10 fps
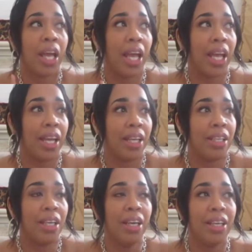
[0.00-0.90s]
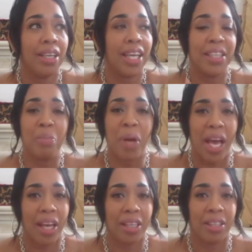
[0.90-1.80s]
and in the
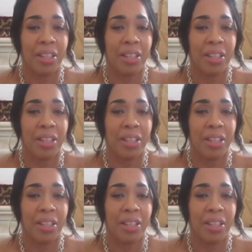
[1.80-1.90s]
back